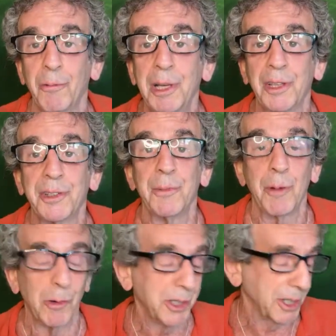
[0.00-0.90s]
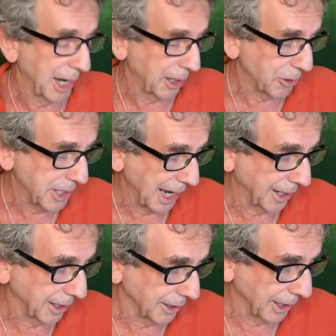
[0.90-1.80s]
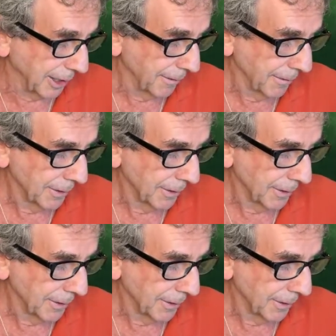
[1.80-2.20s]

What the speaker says: wheels in motion energetically.